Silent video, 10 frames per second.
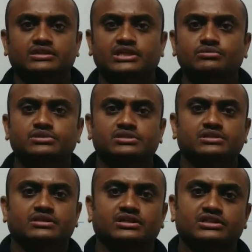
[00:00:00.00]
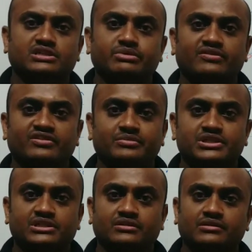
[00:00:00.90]
gives some
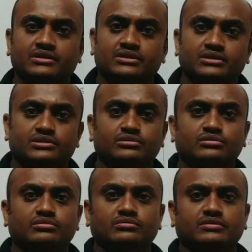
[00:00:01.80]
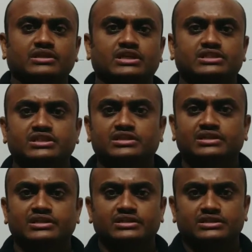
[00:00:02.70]
information. So a
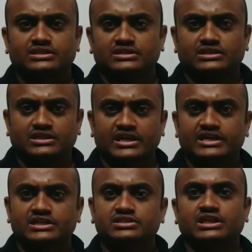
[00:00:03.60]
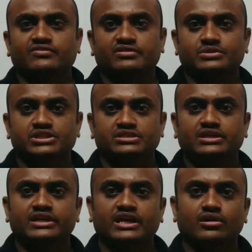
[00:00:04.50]
signal carries information
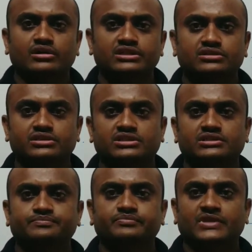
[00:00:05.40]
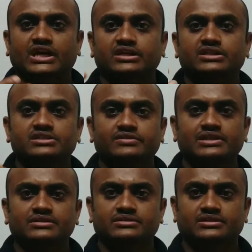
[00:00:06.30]
and according to that others
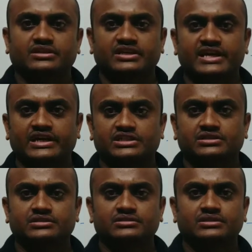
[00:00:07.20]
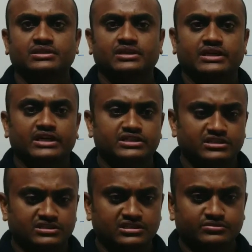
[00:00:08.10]
will react.
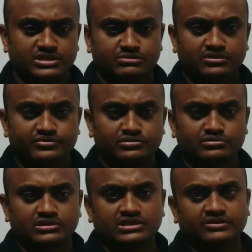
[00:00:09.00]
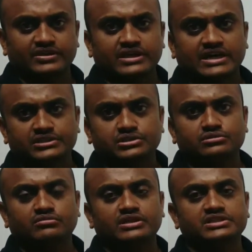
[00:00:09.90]
And some of you, if I ask
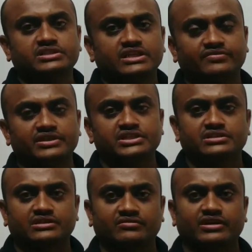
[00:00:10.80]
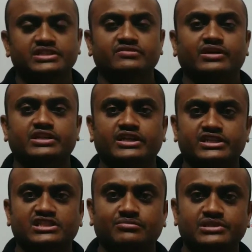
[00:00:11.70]
you what is the definition, what are the
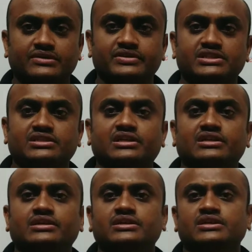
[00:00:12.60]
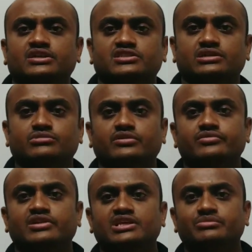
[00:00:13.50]
examples of a signal, some of
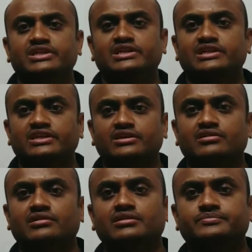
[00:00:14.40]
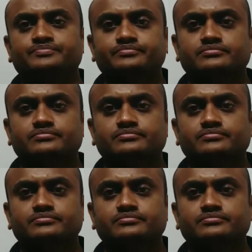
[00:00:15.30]
you will immediately recall